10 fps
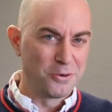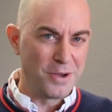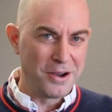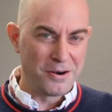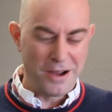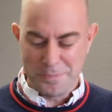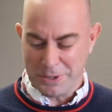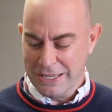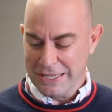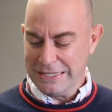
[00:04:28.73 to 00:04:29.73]
runner-up,
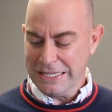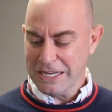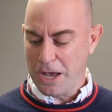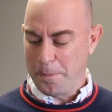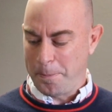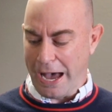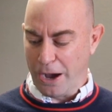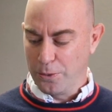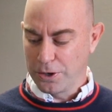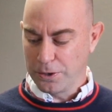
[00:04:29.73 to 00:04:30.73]
Nina
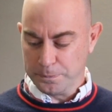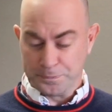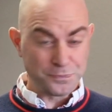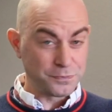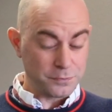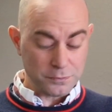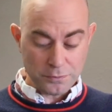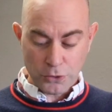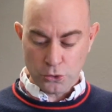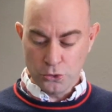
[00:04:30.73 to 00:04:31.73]
Power,
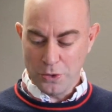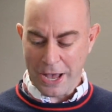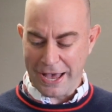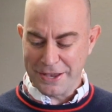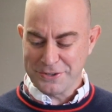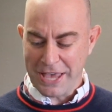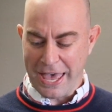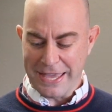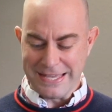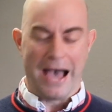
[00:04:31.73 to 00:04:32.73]
who has
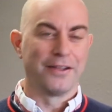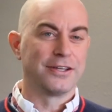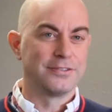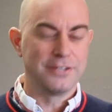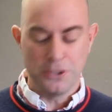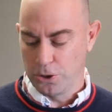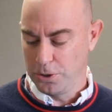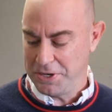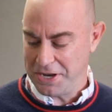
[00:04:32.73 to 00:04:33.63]
a Galaxy Urban